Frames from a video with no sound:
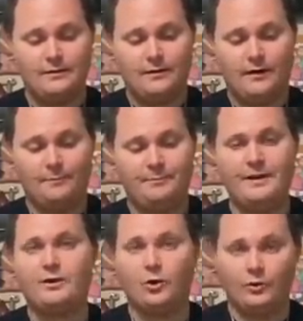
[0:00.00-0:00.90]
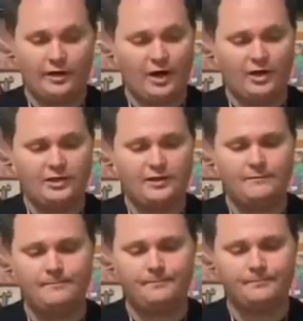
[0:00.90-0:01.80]
a pickle and an onion
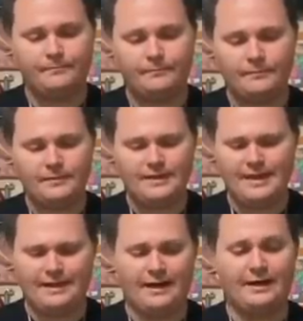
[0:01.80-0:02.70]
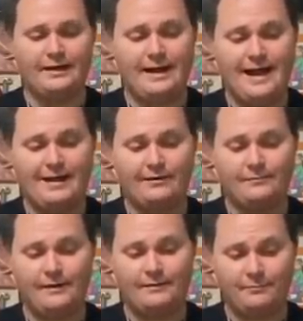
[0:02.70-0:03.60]
and cut it
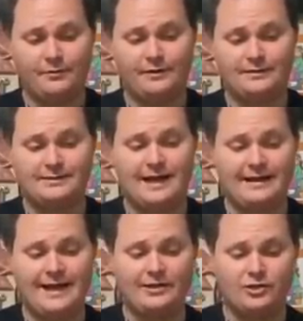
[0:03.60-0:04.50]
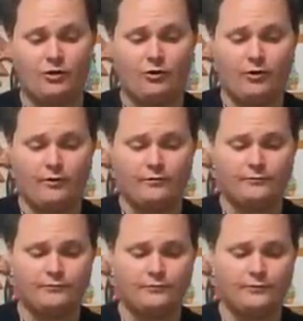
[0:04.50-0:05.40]
down and put it inside that jar
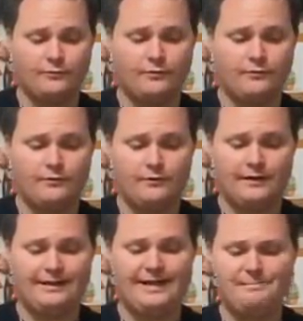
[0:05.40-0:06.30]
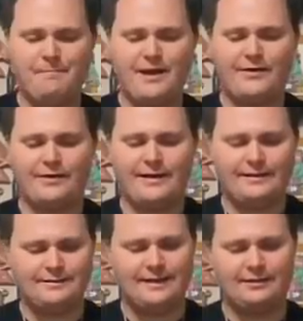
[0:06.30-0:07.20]
and let it marinate.
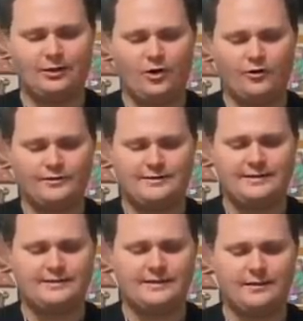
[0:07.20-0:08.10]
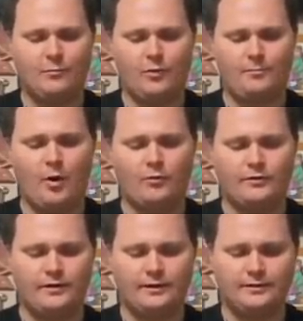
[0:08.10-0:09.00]
It's like the longer it sits there, the more
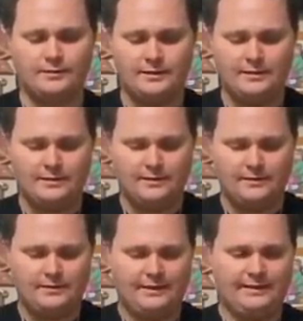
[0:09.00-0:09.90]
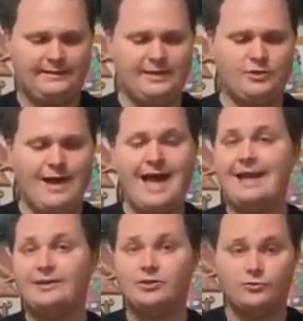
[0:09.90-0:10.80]
potent it is. Anything you
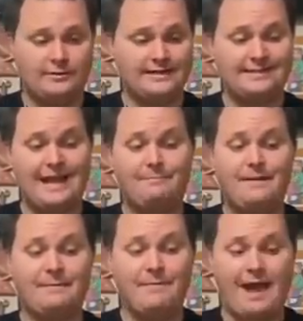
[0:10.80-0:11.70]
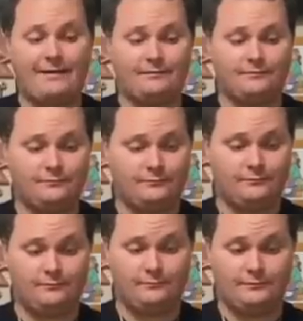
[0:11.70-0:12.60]
add it to tastes like Big Mac.
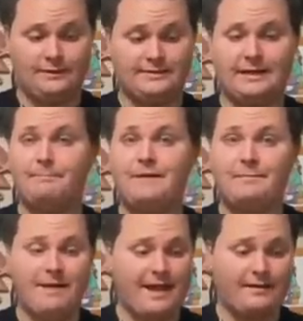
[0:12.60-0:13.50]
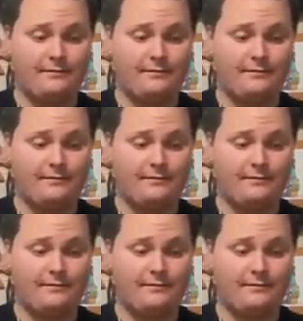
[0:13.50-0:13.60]
Tastes like a Big Mac.